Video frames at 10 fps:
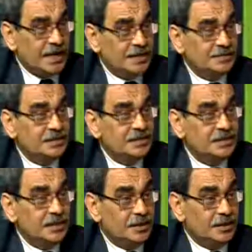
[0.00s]
at
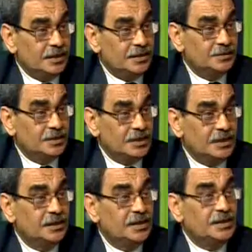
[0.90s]

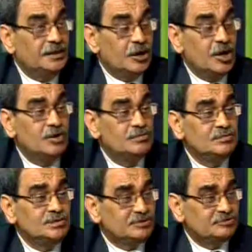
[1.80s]
the
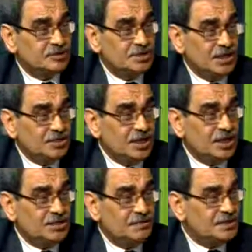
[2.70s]
homes,
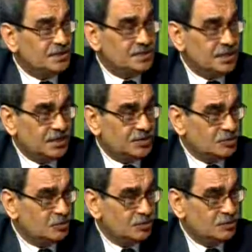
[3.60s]
residential activities like
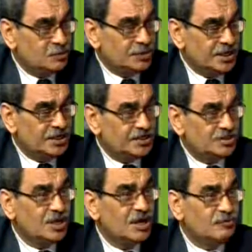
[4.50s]
solar water
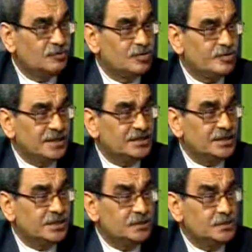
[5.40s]
heaters for
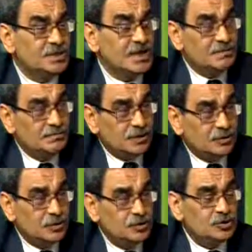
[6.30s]
domestic use,
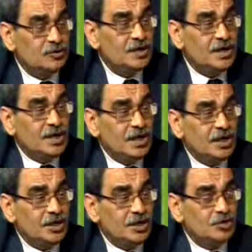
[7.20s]
but also
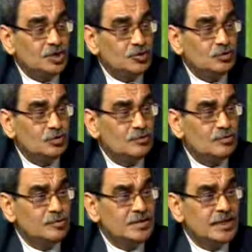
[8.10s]
solar
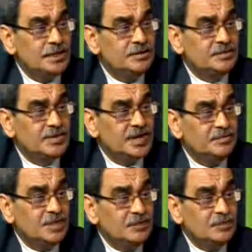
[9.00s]
water heaters
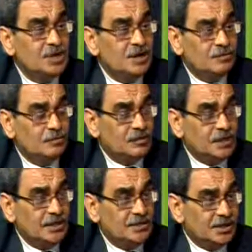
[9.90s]
can be used for
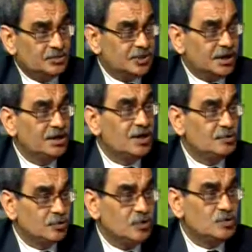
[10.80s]
industrial
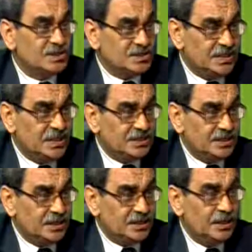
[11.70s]
process
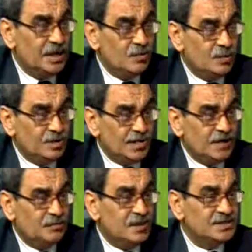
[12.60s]
heating, where
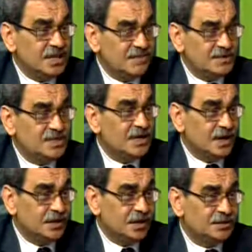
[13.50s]
that will save us
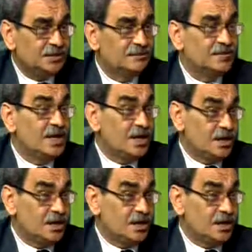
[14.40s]
a lot of